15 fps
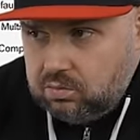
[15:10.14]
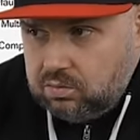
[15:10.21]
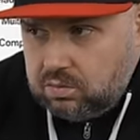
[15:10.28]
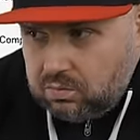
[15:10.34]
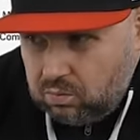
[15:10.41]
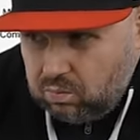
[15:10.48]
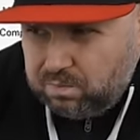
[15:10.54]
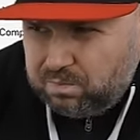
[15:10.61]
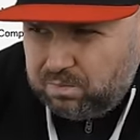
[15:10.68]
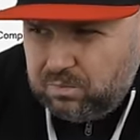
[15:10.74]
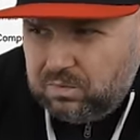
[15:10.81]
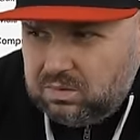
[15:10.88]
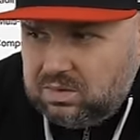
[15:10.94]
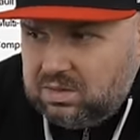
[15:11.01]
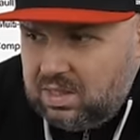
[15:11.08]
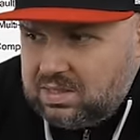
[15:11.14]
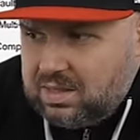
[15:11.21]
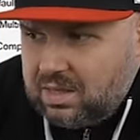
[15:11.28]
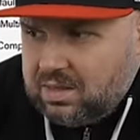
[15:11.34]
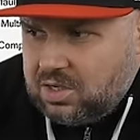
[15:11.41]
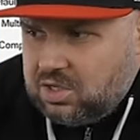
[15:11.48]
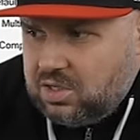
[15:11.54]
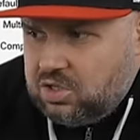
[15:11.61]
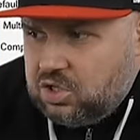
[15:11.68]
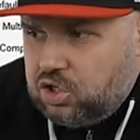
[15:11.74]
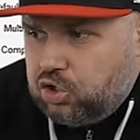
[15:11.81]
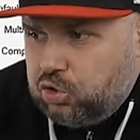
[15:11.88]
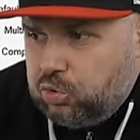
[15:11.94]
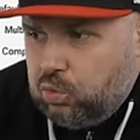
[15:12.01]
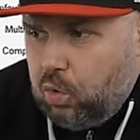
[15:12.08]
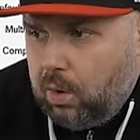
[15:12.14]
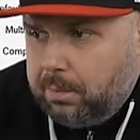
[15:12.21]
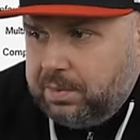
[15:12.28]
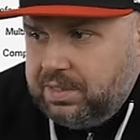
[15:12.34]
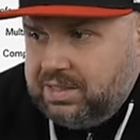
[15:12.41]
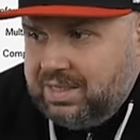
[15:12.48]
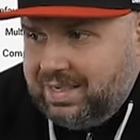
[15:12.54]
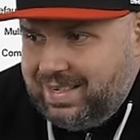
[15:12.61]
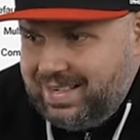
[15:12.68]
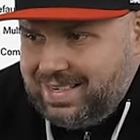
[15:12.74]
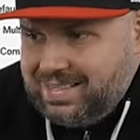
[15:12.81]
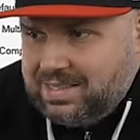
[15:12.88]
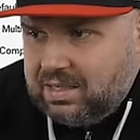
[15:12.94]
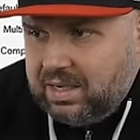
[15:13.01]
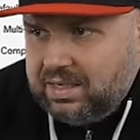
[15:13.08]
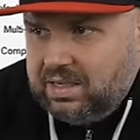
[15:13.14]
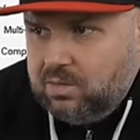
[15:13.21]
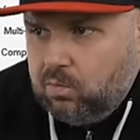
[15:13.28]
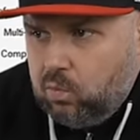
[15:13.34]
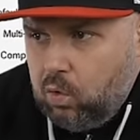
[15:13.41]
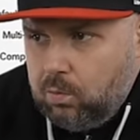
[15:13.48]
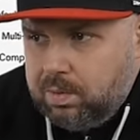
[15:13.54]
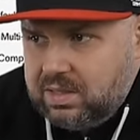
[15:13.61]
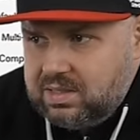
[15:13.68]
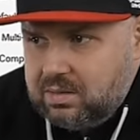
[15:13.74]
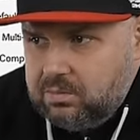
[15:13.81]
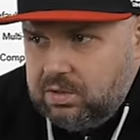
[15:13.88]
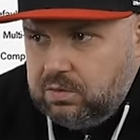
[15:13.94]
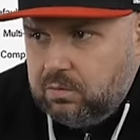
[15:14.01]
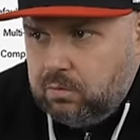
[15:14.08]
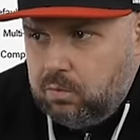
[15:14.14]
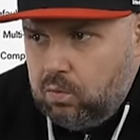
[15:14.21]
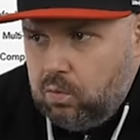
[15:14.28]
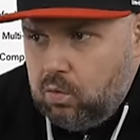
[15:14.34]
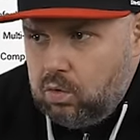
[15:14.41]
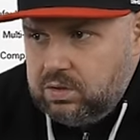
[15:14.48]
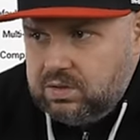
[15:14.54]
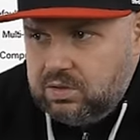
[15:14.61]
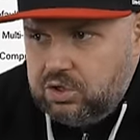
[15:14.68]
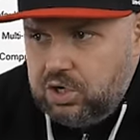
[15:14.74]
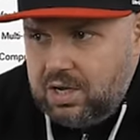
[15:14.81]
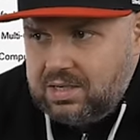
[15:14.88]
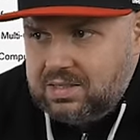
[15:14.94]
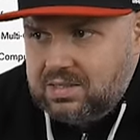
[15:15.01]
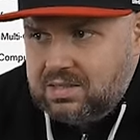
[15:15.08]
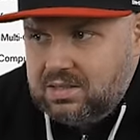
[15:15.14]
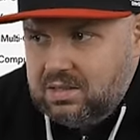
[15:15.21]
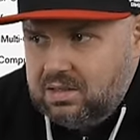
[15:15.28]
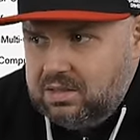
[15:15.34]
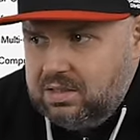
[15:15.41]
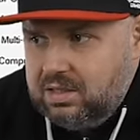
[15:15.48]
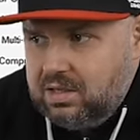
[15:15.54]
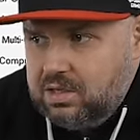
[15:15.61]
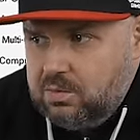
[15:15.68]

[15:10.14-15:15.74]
It's hard enough to determine how to do it now. Benchmarks in this version.